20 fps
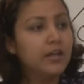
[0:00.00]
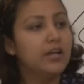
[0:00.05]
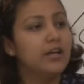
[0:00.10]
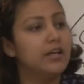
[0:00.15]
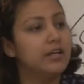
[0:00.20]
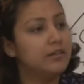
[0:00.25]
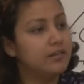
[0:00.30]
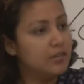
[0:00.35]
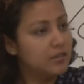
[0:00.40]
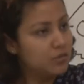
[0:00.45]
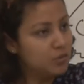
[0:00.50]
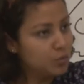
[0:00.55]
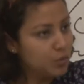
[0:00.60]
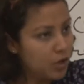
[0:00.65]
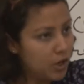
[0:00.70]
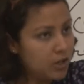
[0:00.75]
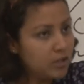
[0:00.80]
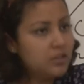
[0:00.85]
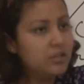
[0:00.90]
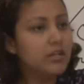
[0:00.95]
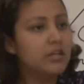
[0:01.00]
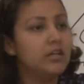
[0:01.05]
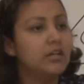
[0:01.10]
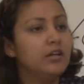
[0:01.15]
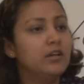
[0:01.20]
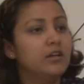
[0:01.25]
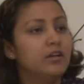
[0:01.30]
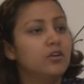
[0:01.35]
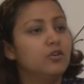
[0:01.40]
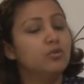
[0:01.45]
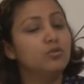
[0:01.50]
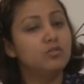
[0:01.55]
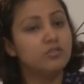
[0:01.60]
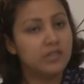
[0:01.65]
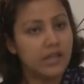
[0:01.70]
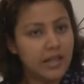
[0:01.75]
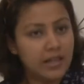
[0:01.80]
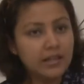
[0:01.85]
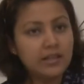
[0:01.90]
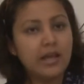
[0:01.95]
it is worthy to
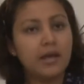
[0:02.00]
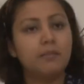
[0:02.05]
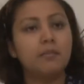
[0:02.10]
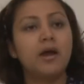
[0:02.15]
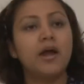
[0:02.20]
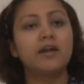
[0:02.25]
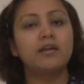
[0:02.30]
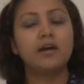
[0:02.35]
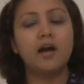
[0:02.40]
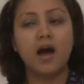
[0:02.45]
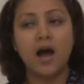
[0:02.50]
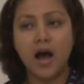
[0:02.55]
sell them at a